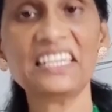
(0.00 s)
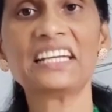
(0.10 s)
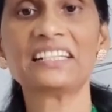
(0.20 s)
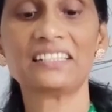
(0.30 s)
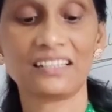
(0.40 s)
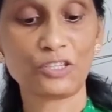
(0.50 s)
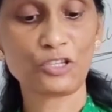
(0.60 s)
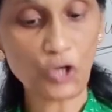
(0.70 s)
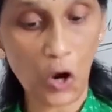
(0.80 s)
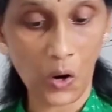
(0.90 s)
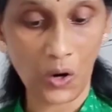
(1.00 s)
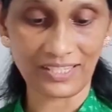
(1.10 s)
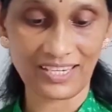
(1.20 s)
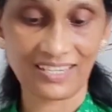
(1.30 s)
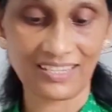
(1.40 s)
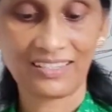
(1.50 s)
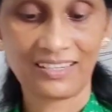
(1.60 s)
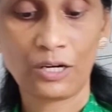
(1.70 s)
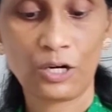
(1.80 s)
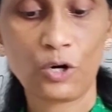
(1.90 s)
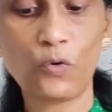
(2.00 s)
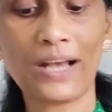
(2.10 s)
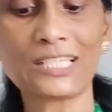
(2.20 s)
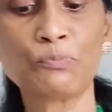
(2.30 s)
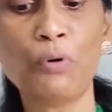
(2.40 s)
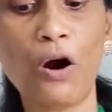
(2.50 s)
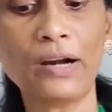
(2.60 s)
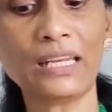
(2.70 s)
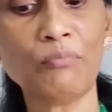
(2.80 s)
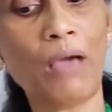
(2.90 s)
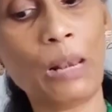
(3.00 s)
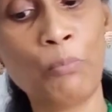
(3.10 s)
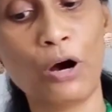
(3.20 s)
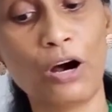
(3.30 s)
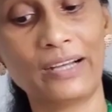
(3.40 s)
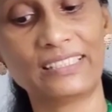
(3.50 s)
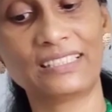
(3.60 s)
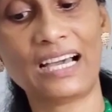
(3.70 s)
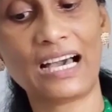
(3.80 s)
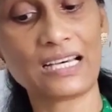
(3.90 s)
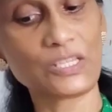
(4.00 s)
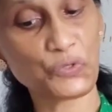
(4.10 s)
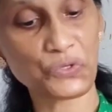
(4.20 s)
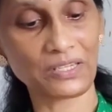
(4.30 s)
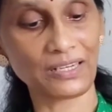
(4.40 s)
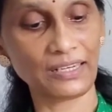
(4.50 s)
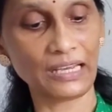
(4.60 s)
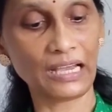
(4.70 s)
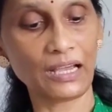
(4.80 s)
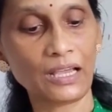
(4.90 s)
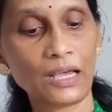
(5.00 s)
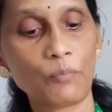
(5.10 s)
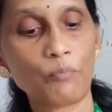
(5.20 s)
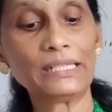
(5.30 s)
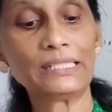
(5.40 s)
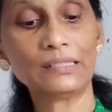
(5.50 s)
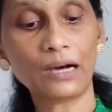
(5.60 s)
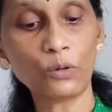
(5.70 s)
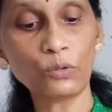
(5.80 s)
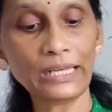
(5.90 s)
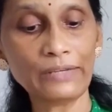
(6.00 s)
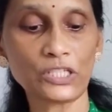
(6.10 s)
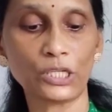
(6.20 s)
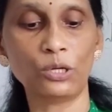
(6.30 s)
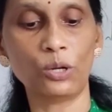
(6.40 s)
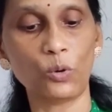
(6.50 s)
Nick George, who was born in Melbourne, Australia, but now lives in